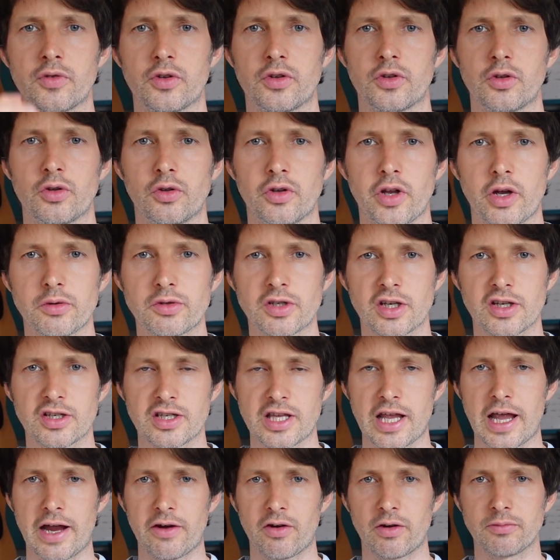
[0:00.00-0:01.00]
You'll notice
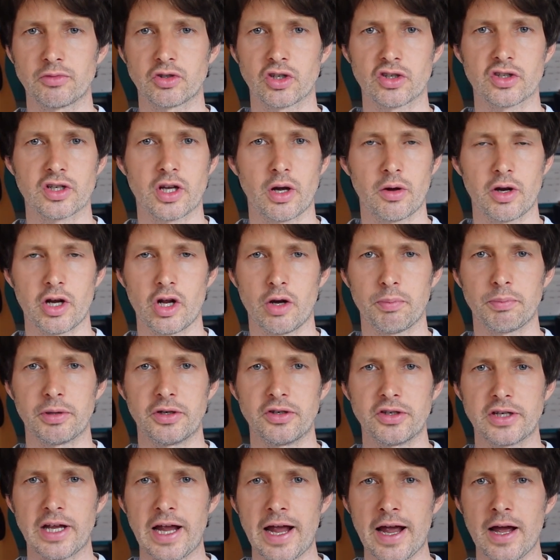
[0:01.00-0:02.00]
there I'm just going up
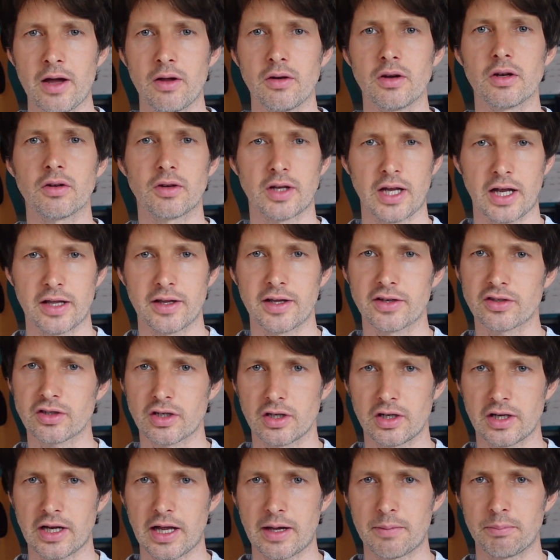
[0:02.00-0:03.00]
and down. Okay, that's
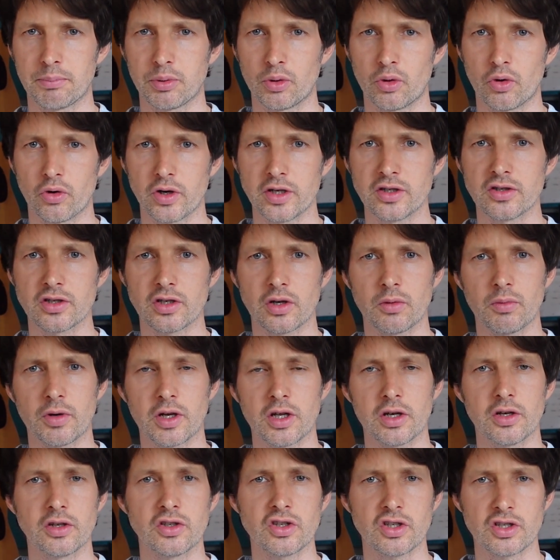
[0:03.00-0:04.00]
going to get boring, so we're
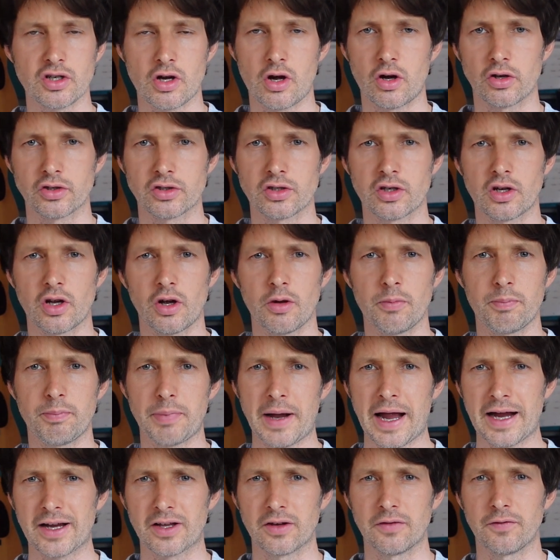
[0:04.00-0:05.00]
going to start to go
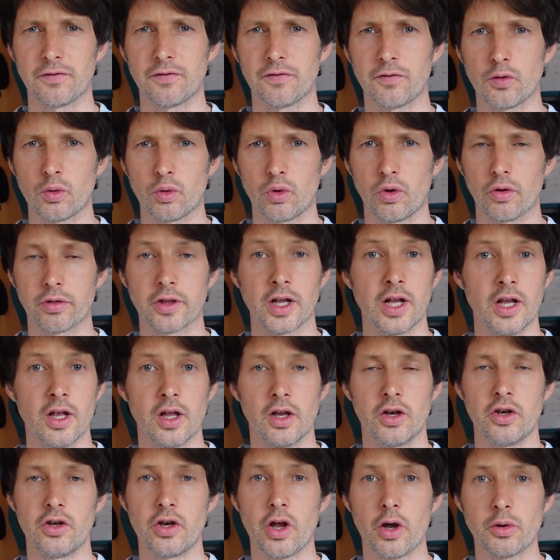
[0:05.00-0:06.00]
back and forth.
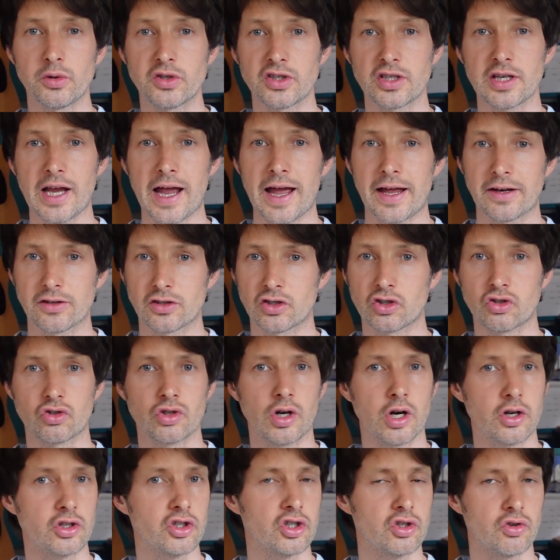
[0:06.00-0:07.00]
No set
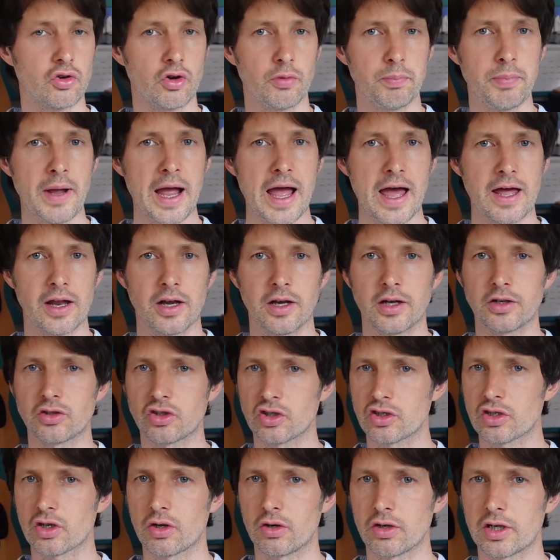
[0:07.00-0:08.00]
structure or pattern, I
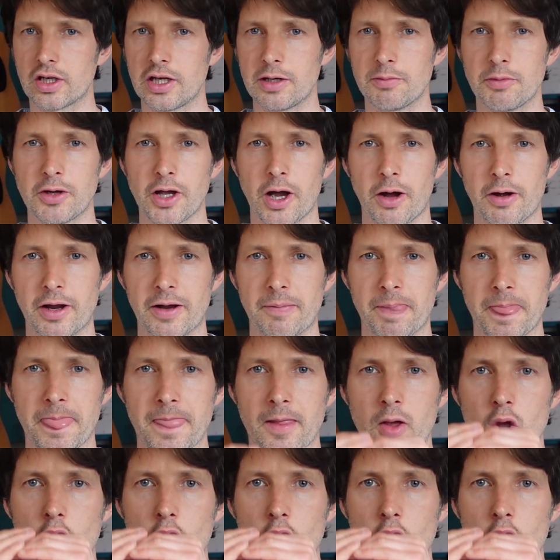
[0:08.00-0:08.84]
just got to keep going.